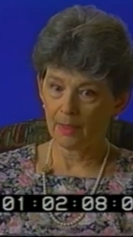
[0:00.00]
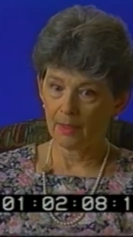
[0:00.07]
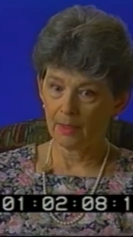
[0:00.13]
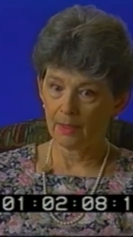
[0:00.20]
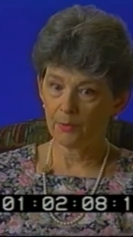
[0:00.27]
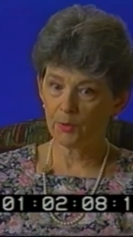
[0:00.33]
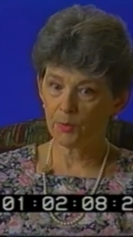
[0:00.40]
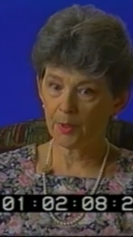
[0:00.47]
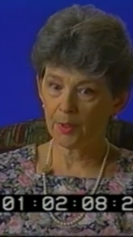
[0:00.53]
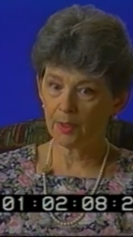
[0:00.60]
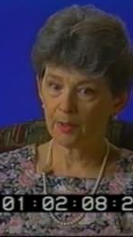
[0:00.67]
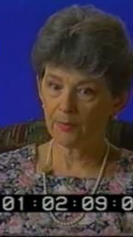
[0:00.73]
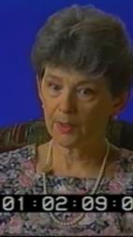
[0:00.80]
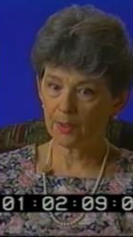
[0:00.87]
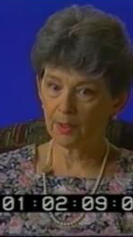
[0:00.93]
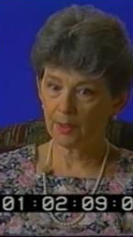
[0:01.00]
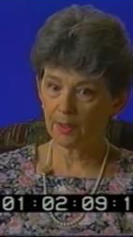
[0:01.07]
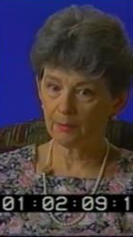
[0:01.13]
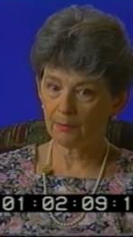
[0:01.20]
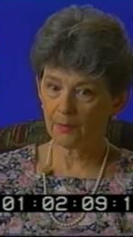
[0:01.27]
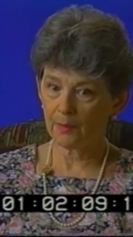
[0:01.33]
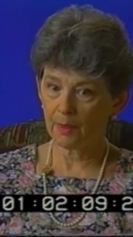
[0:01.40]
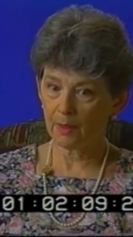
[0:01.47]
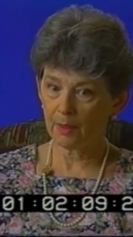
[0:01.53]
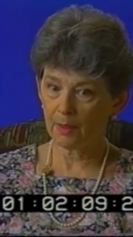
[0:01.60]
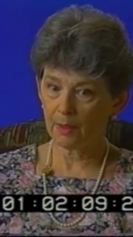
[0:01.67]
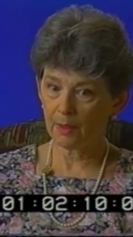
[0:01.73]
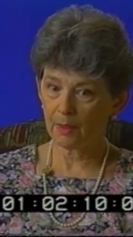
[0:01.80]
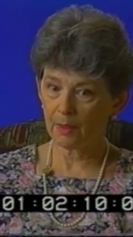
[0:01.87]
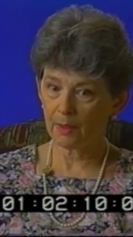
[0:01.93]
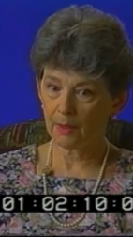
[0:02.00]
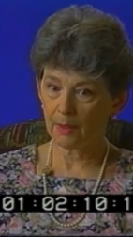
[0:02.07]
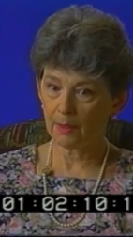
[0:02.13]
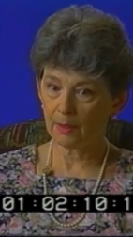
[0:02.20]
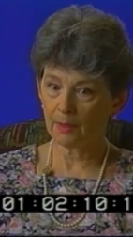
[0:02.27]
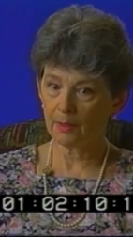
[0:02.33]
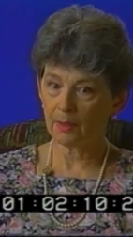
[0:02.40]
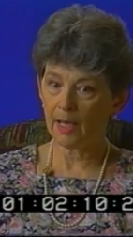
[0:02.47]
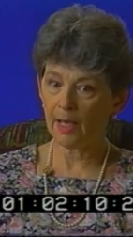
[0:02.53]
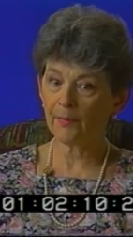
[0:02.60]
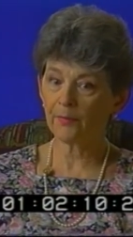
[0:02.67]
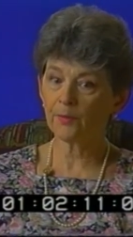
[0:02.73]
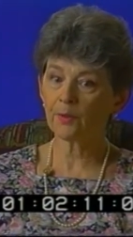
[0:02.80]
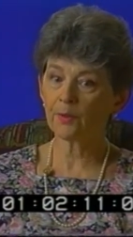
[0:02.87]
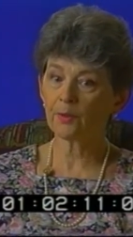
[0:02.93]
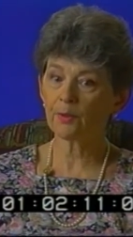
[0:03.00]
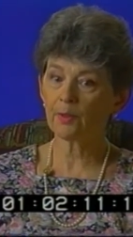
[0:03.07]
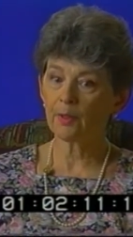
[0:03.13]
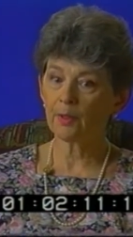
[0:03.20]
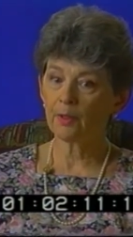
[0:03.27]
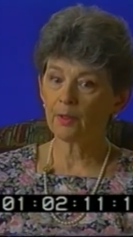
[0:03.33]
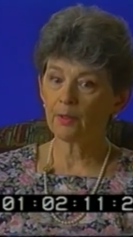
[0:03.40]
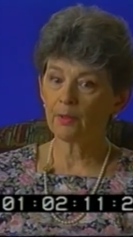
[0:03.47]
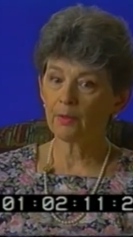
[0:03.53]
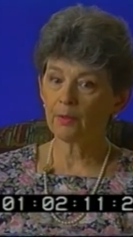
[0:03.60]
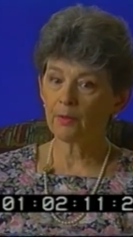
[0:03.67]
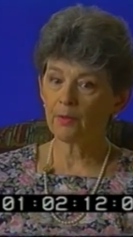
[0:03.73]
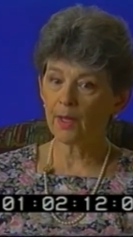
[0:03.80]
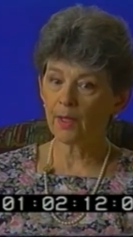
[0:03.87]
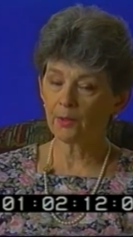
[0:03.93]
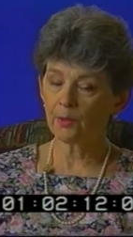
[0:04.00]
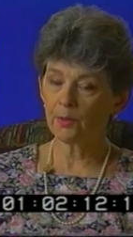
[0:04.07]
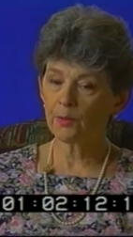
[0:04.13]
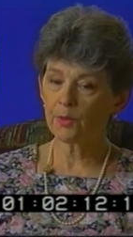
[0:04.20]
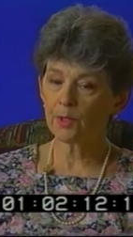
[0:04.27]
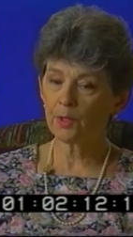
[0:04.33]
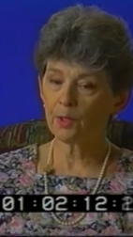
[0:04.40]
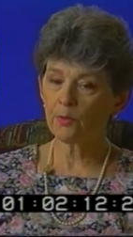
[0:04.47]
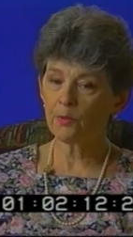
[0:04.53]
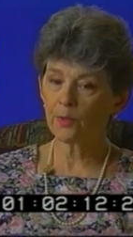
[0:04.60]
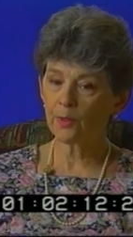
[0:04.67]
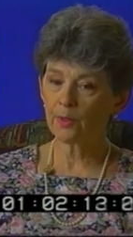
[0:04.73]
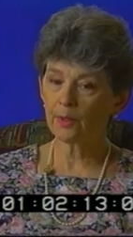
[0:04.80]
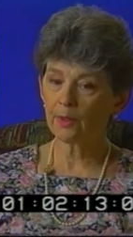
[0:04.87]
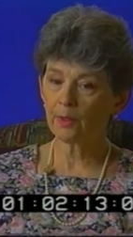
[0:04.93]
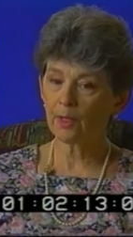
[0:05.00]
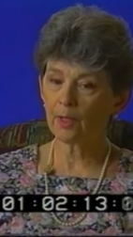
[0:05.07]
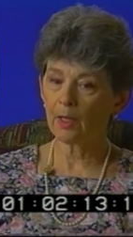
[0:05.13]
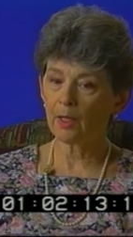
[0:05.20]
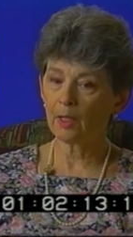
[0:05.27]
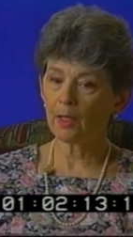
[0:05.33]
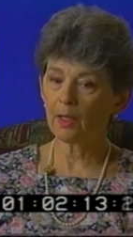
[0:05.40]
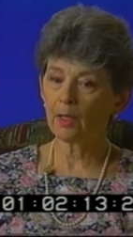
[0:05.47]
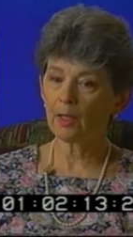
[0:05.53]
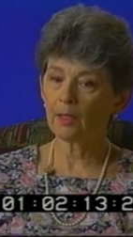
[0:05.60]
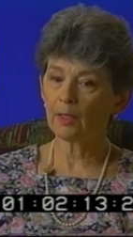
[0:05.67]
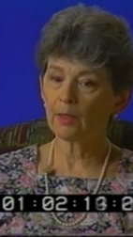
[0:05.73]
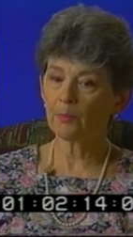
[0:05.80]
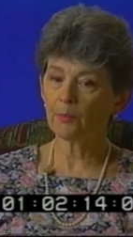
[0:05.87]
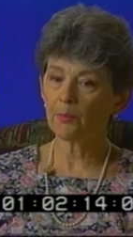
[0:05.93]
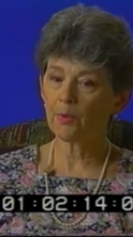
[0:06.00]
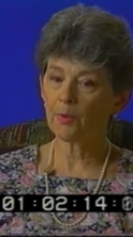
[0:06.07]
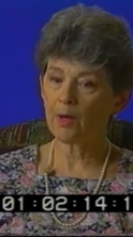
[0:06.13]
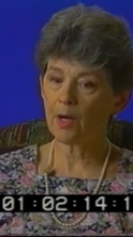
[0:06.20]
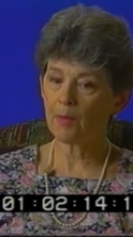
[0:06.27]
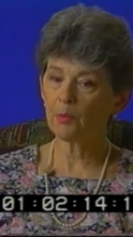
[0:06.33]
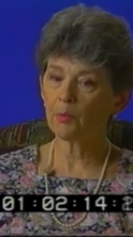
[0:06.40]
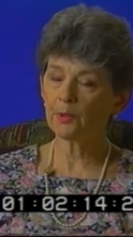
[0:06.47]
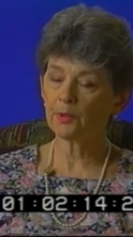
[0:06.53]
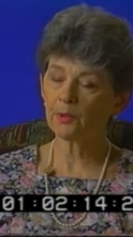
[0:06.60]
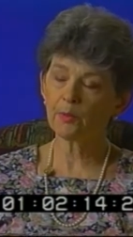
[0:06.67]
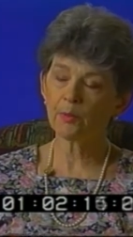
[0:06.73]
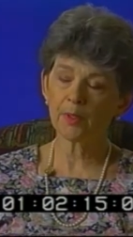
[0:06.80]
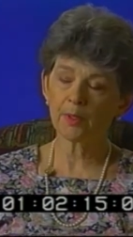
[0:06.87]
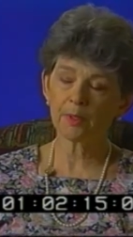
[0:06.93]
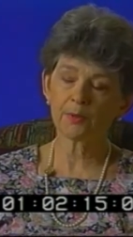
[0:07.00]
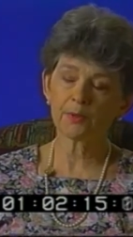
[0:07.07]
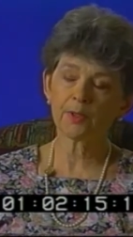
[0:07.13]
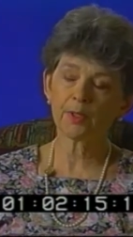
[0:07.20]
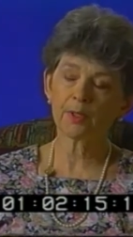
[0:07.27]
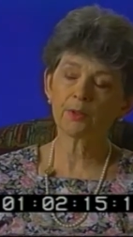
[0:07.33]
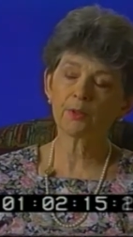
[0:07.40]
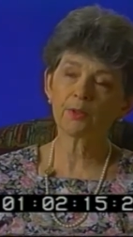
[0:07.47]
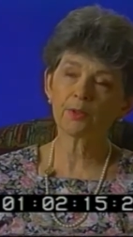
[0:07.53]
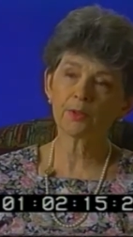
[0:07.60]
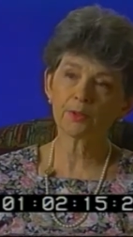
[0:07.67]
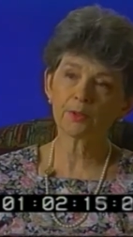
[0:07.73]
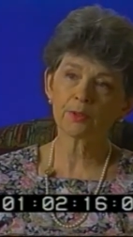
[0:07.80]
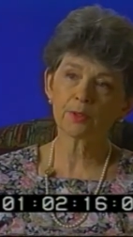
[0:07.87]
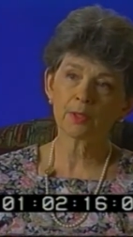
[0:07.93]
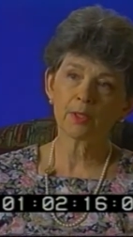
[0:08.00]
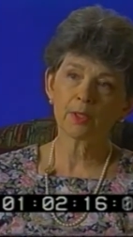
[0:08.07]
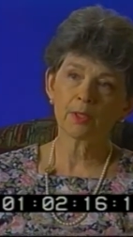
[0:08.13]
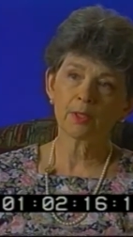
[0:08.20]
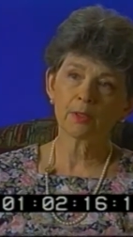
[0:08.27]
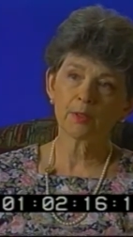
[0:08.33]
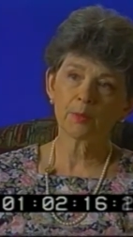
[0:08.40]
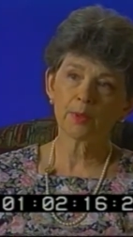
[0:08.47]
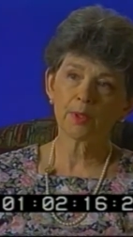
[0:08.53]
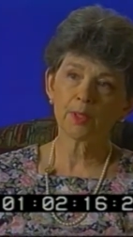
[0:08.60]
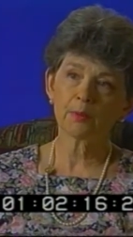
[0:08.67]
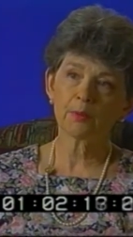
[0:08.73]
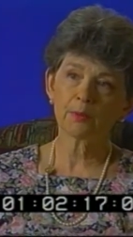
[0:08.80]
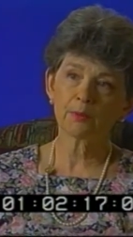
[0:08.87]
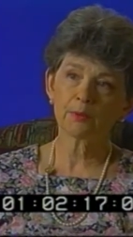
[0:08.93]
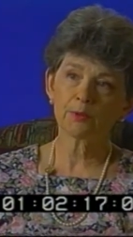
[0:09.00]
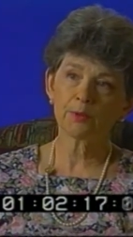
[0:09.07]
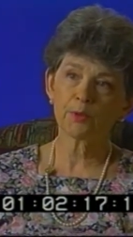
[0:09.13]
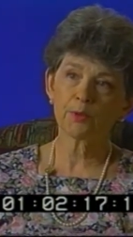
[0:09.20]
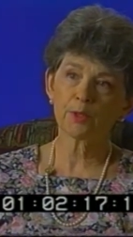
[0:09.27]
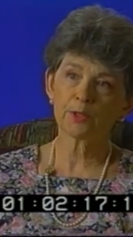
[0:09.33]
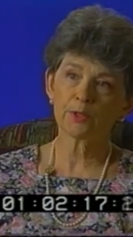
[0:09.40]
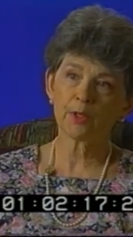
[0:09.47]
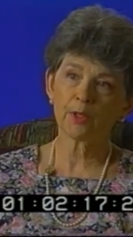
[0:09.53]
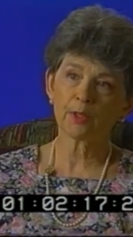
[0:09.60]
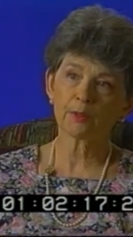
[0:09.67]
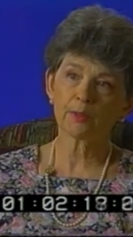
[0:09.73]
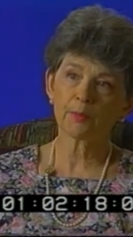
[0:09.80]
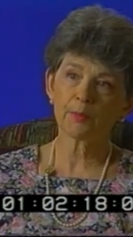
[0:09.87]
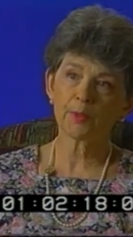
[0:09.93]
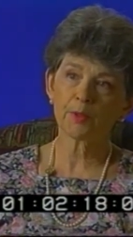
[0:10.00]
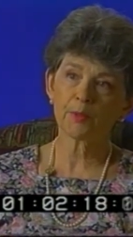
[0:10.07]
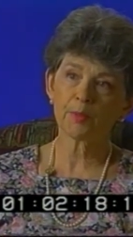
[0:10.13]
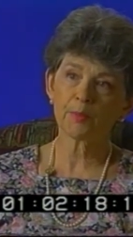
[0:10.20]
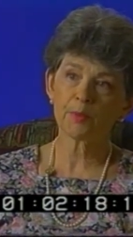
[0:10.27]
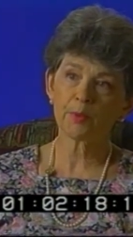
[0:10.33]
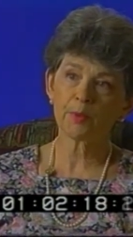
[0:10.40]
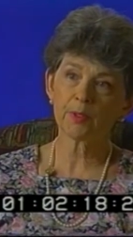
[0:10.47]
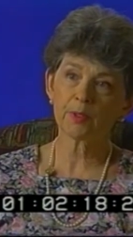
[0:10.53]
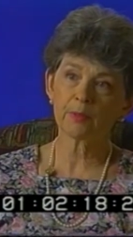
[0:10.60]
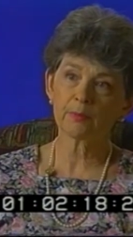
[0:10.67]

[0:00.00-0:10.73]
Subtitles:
It was pretty devastating. After that year was over, it probably took me another 10 years to be able to truly start coming to grips with it.